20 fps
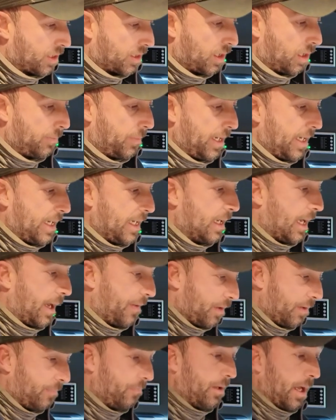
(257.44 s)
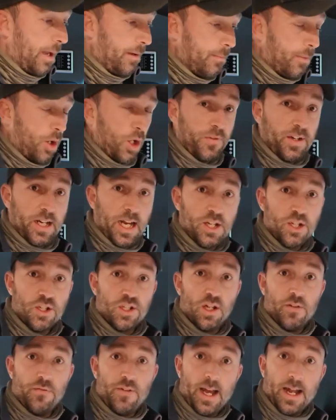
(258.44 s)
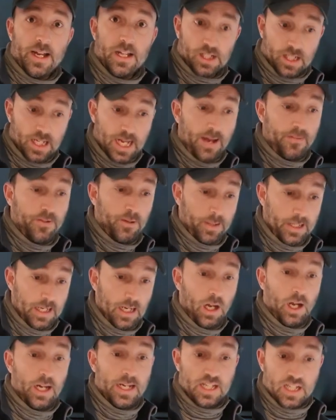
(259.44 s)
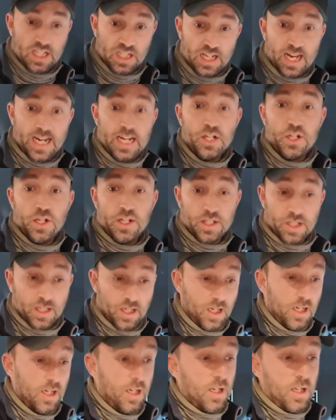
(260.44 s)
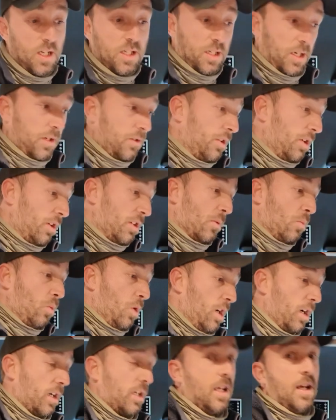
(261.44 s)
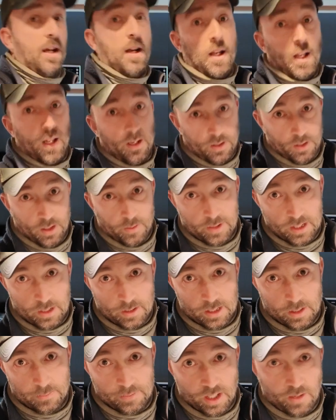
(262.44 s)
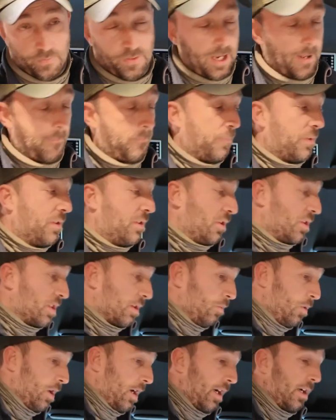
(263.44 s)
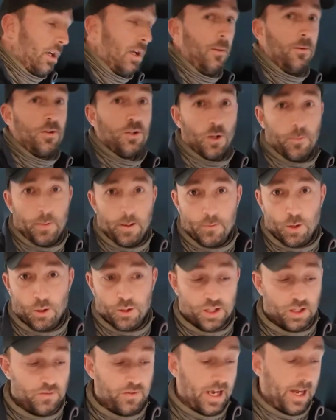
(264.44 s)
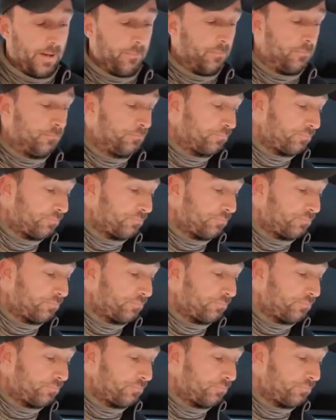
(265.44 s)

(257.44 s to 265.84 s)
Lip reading: are going to be, and the modifications to the van is going to have to be like in stages. So you do some work, do some to the van, do some work, do a bit more to the van,